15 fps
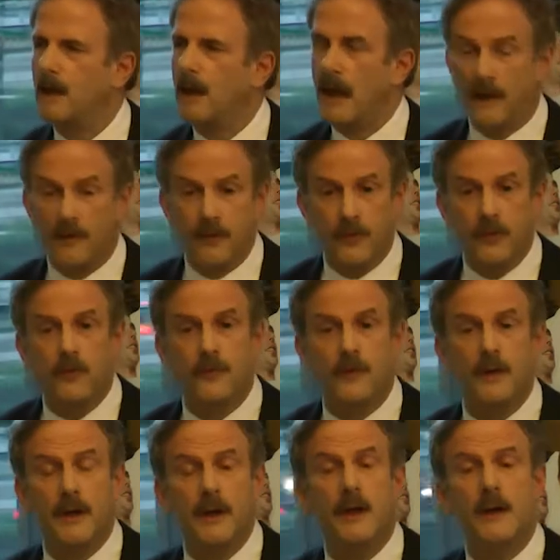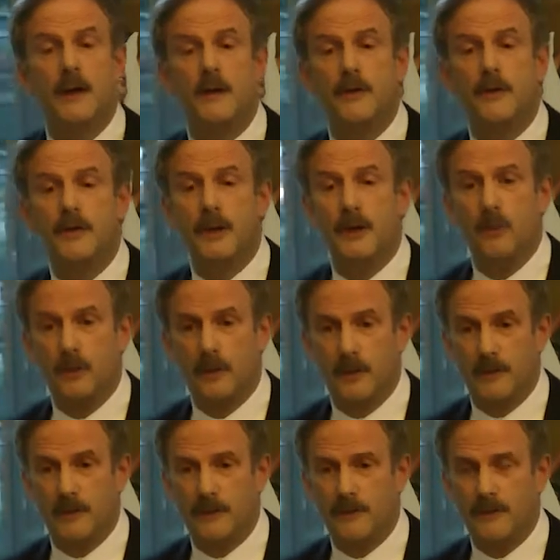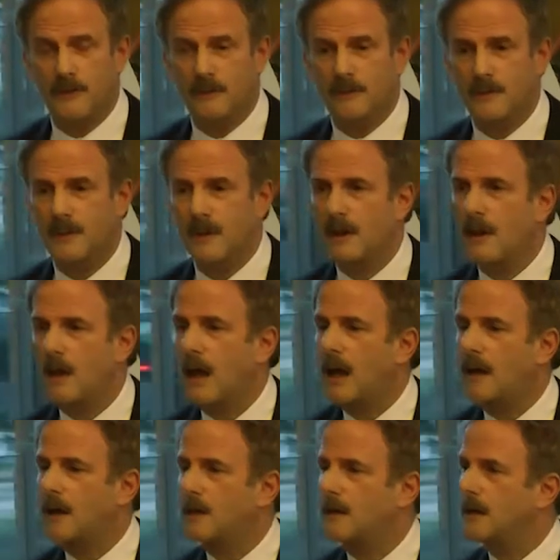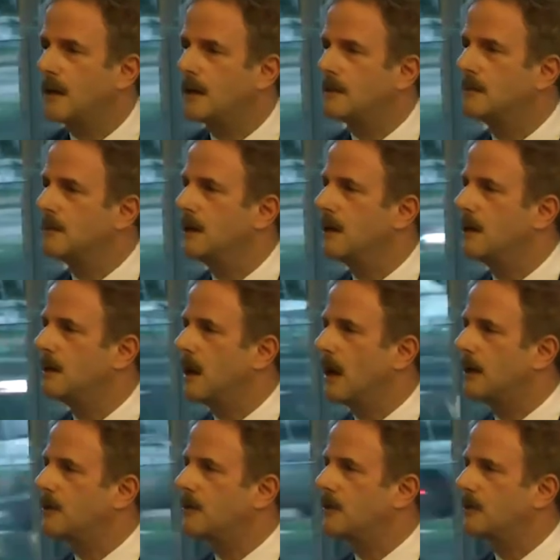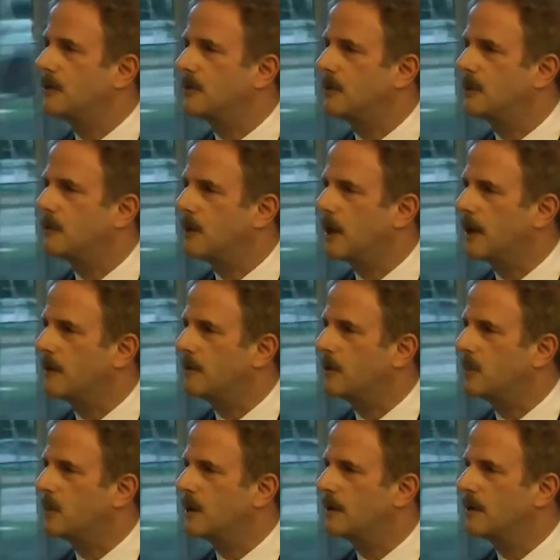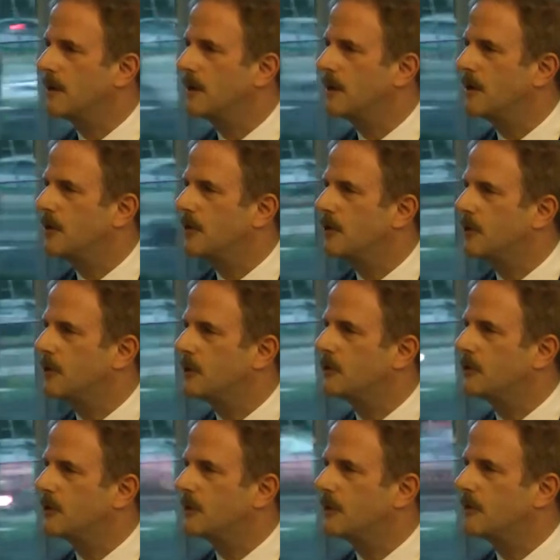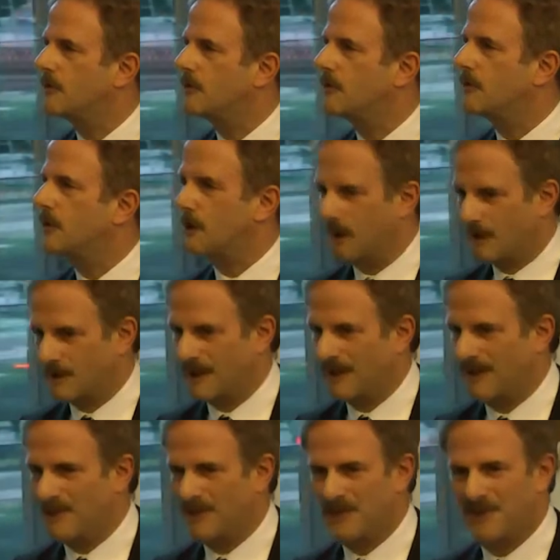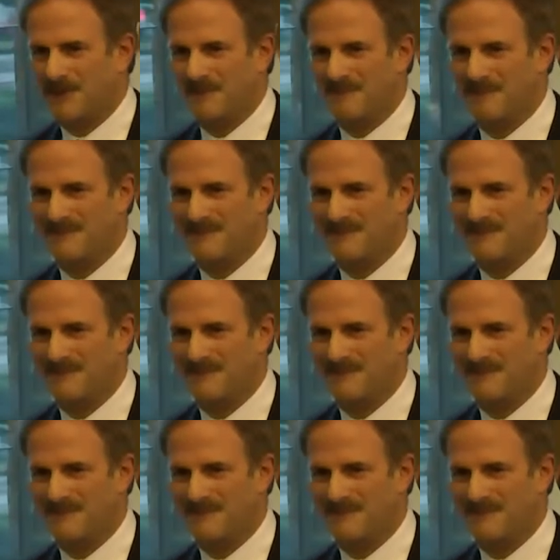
and for your very encouraging words. And I'd now like to invite everyone to adjourn for cocktails.